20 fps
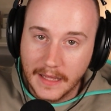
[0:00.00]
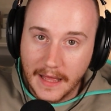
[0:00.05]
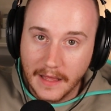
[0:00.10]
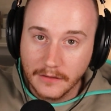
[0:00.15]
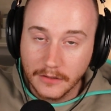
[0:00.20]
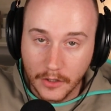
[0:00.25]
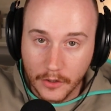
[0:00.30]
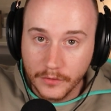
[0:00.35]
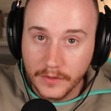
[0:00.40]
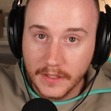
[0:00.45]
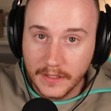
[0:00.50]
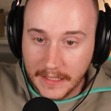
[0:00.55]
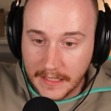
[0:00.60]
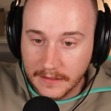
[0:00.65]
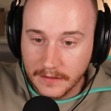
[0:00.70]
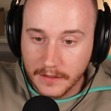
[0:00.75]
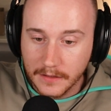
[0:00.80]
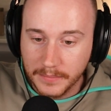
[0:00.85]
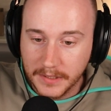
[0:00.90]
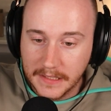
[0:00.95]
loaded
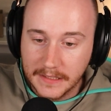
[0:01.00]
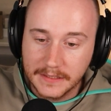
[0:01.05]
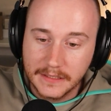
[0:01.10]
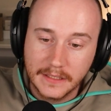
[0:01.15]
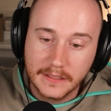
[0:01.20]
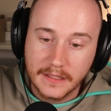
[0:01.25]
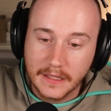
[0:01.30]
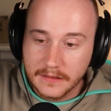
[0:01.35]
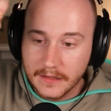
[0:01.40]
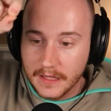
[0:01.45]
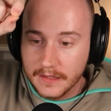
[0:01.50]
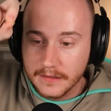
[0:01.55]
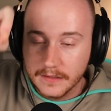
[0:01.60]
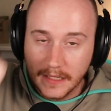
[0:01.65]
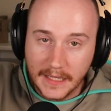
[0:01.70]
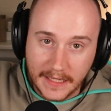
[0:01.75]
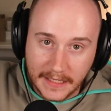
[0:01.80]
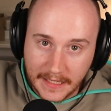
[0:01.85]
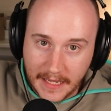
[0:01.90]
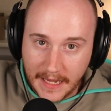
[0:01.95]
into the PC that then
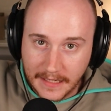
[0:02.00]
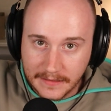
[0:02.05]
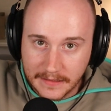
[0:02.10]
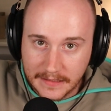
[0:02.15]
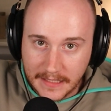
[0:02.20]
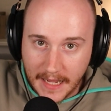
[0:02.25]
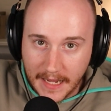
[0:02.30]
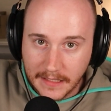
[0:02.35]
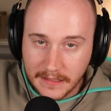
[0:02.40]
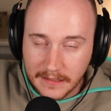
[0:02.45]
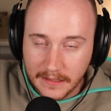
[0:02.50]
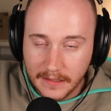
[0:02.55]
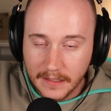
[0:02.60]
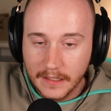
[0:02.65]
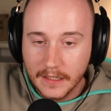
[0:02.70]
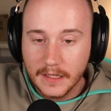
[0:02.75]
it can't detect.